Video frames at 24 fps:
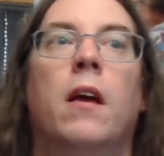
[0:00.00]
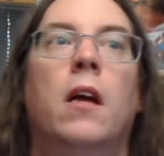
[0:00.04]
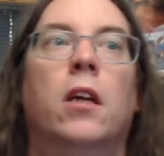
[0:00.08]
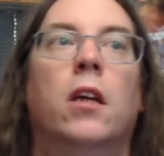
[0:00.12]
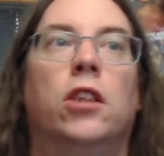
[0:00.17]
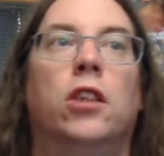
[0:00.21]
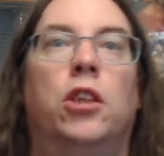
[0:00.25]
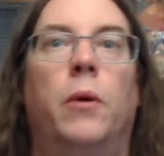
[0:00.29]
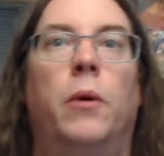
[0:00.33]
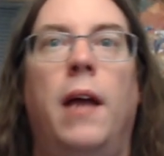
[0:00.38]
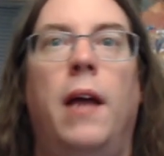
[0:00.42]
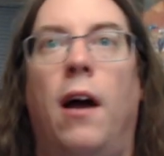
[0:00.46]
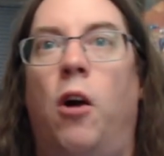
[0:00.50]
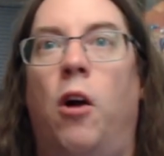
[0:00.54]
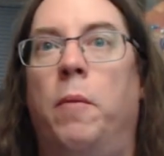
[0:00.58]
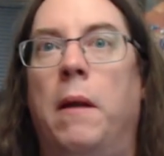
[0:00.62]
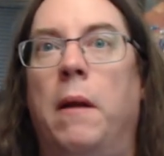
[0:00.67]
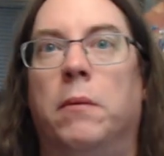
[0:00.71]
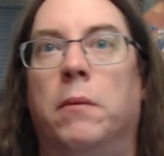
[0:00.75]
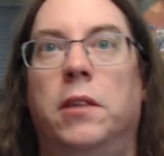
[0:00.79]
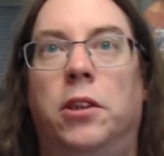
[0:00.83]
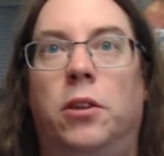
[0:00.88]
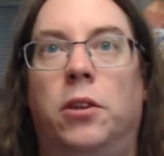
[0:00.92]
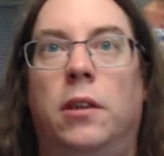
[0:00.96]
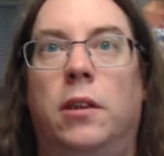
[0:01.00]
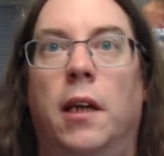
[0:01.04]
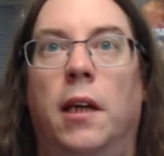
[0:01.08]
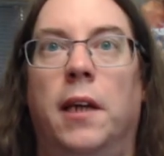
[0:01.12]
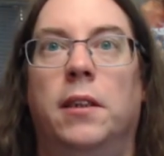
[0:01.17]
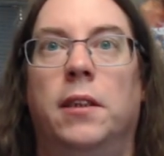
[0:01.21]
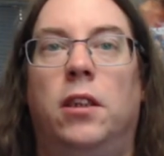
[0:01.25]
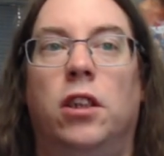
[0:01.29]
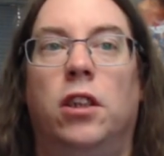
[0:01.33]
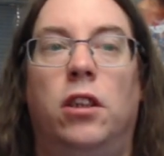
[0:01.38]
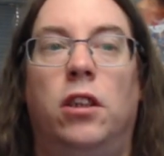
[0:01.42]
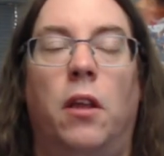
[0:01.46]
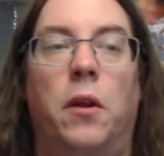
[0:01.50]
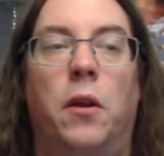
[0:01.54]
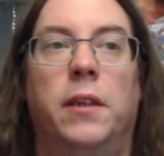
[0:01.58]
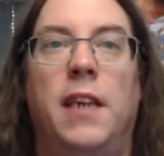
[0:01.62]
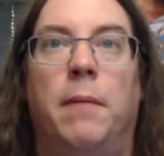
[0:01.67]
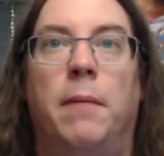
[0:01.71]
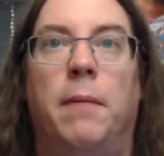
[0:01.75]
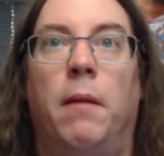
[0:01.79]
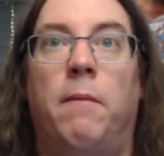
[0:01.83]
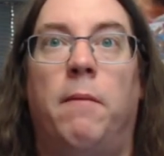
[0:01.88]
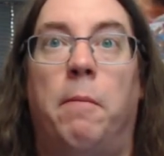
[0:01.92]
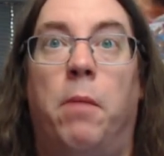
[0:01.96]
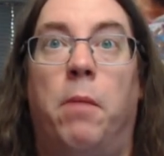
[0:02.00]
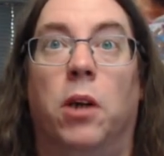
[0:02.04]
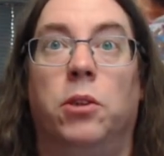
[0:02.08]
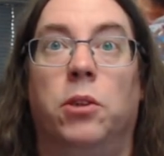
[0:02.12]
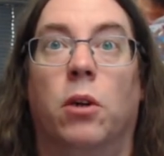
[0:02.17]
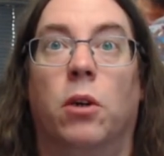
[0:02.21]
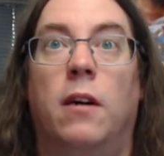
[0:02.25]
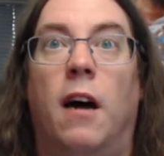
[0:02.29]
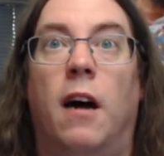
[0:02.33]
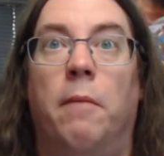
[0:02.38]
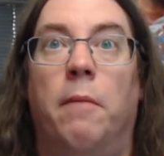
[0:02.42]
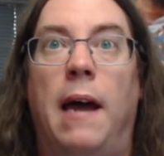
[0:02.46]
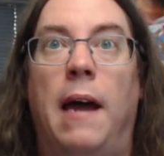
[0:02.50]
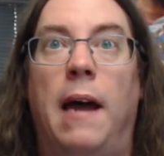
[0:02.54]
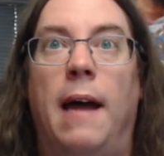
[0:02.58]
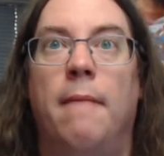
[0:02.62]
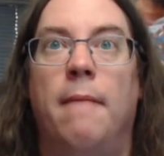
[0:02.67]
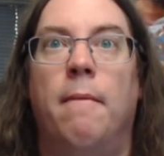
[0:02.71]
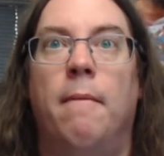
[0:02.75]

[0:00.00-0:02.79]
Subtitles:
So yeah, I hope that was interesting. It's just another example of a puzzle combat.